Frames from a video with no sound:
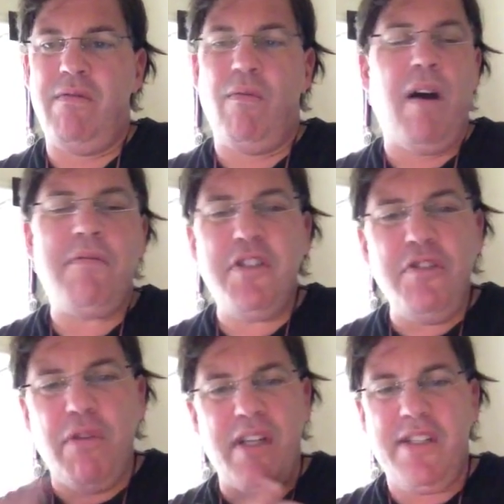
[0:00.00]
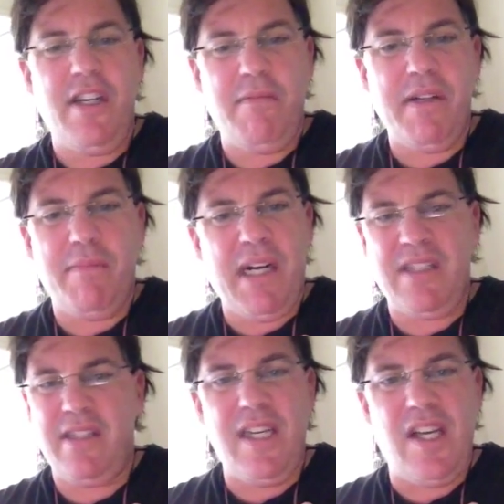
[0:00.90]
Why would you want to tell me
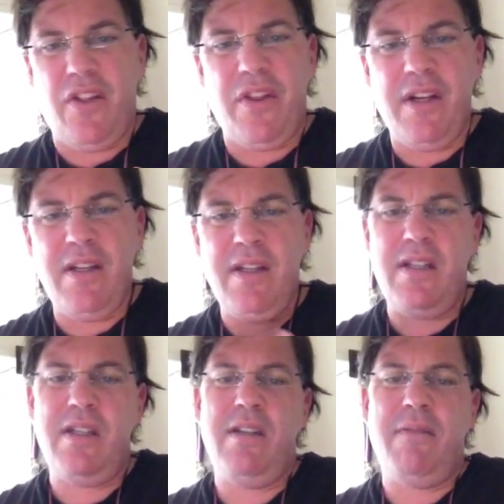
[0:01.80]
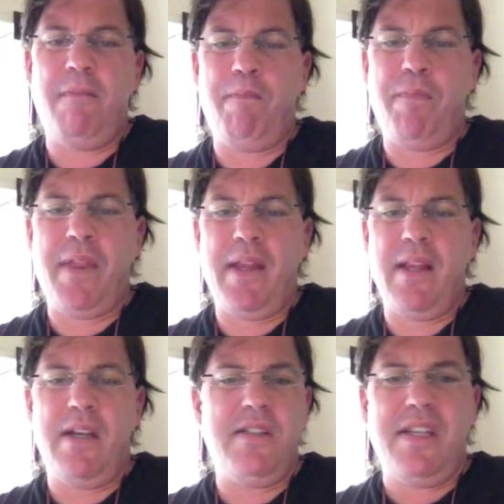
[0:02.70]
about death?
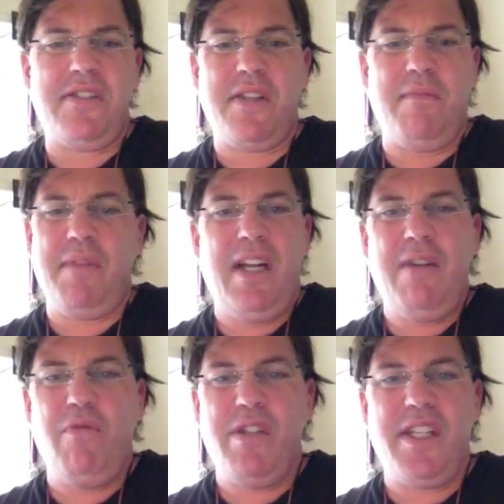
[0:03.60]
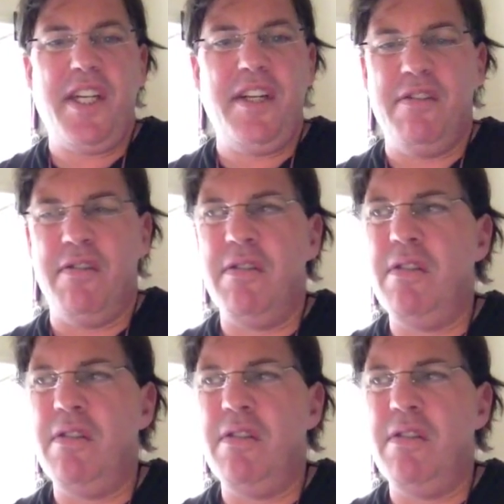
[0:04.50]
That's not something I want to hear.